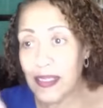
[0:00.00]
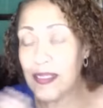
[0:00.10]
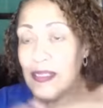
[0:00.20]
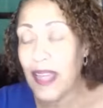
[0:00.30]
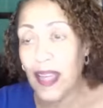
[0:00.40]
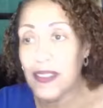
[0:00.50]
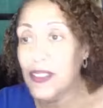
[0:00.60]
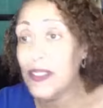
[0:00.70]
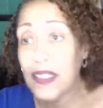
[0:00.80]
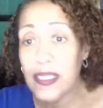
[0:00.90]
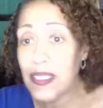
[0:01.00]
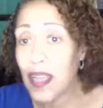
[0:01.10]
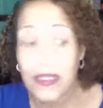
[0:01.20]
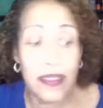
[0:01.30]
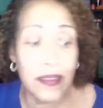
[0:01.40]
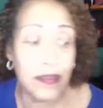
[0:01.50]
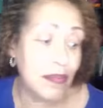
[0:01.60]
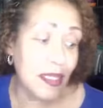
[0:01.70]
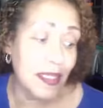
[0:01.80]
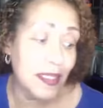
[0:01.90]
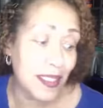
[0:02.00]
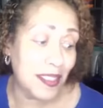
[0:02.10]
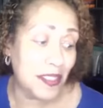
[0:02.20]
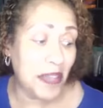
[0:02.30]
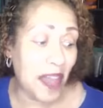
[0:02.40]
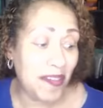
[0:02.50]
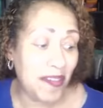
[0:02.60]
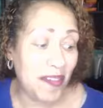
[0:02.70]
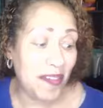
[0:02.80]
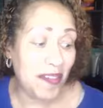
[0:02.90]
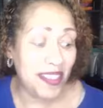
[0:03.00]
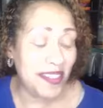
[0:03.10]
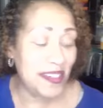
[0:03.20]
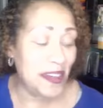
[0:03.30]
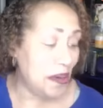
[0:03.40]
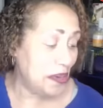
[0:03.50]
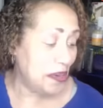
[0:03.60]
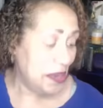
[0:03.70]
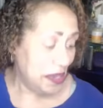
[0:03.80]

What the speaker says: Yeah, your skin talks to you. It's just you have to know.